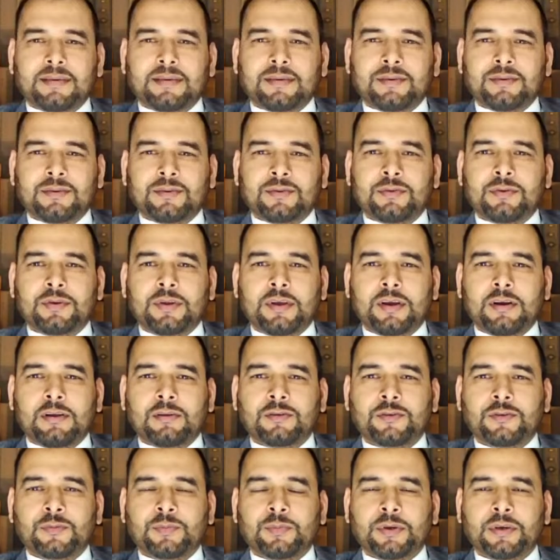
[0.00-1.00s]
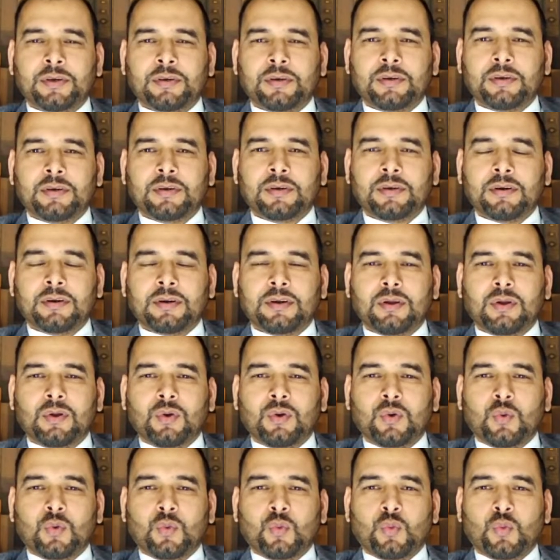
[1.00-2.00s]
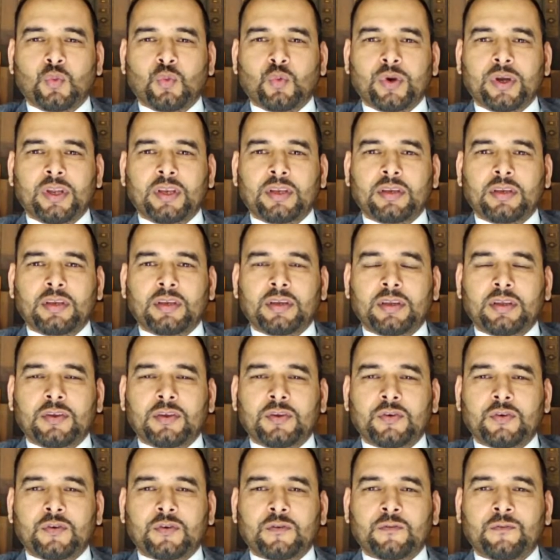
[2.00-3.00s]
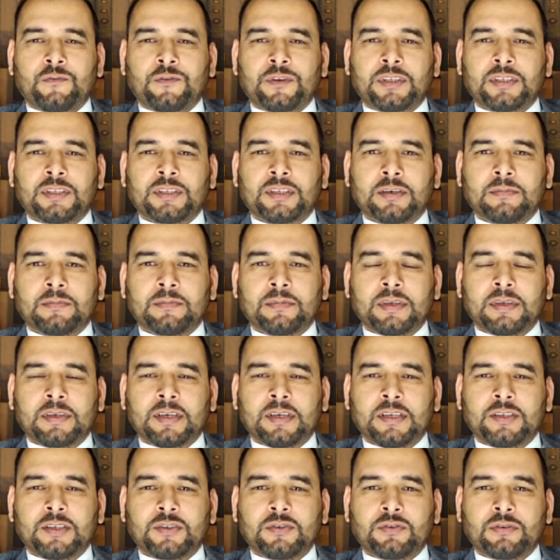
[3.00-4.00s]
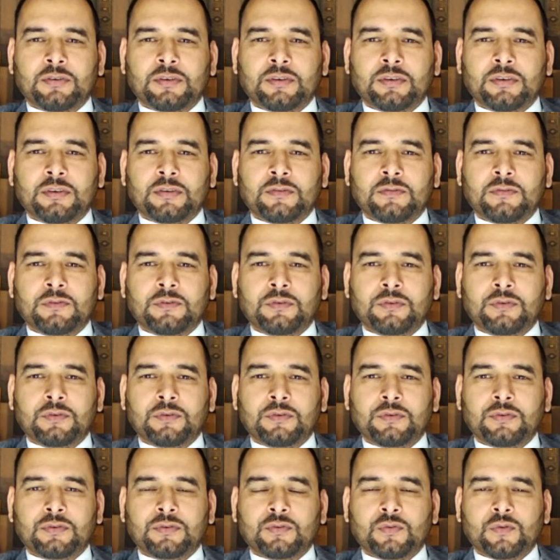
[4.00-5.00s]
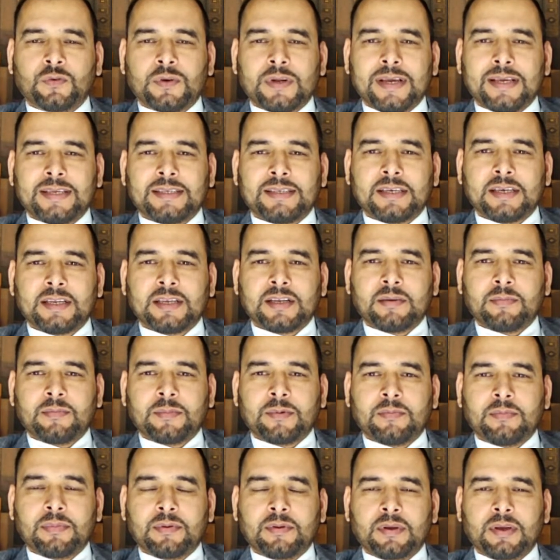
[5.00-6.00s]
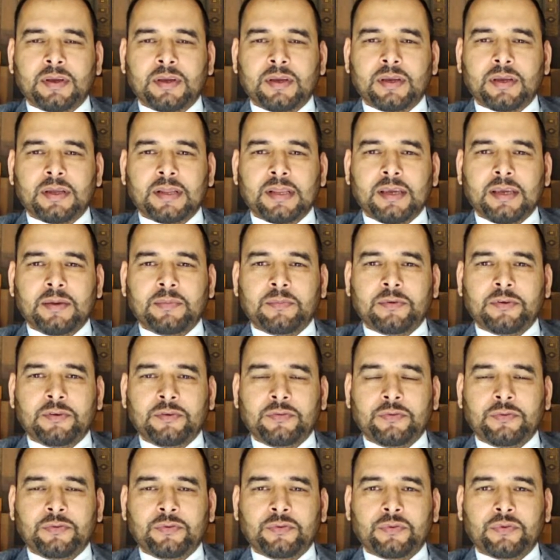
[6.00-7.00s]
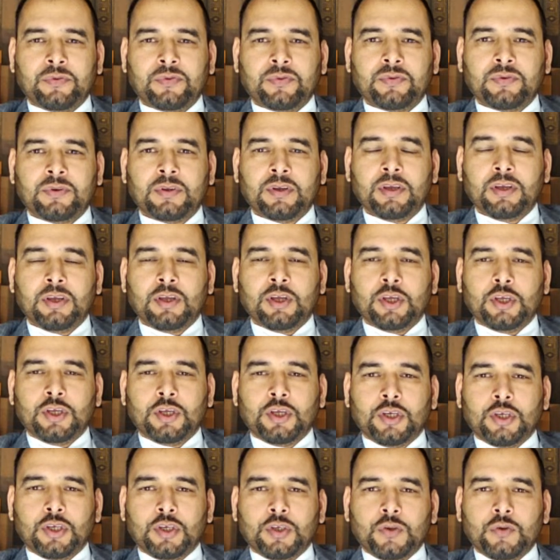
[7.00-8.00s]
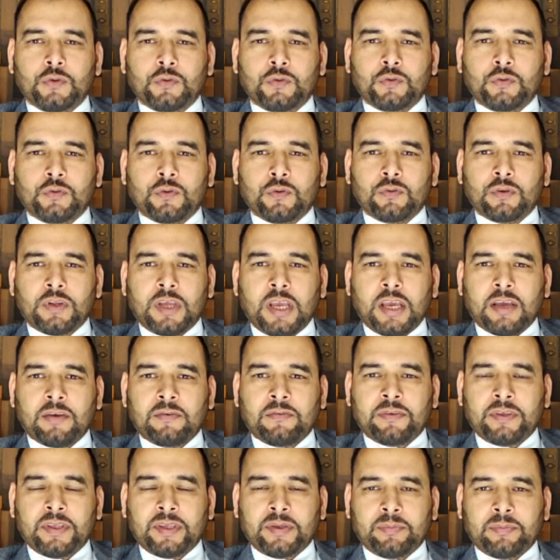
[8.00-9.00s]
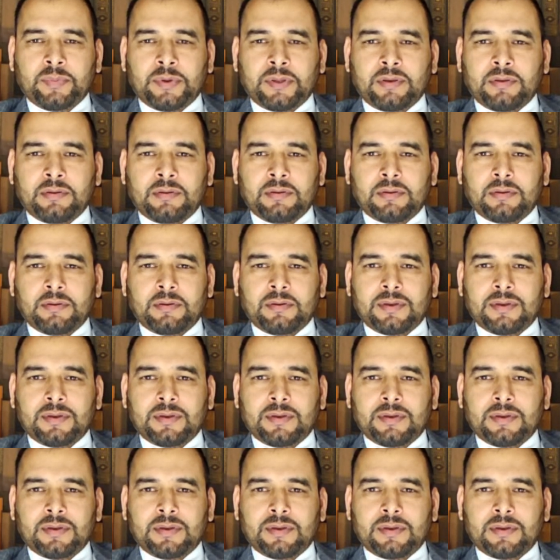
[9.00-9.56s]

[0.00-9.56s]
Today I'll speak when your visa application is refused or asylum claim refused, you don't have given